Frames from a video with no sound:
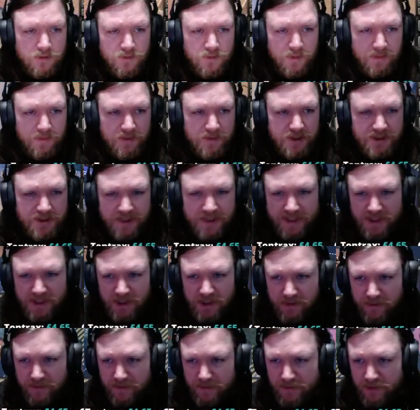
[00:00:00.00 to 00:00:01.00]
we must
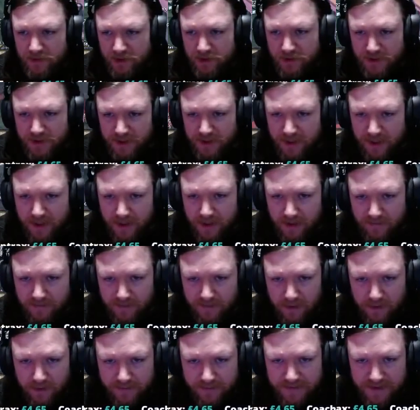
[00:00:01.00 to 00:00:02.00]
actually be producing a hell of a
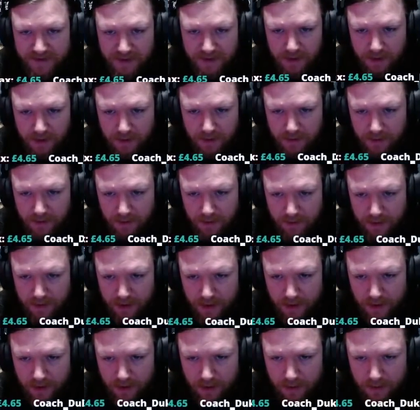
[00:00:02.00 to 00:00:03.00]
lot of steel in the
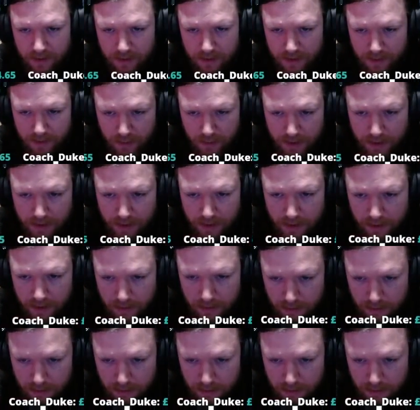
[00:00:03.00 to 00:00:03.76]
UK. Yeah, we are.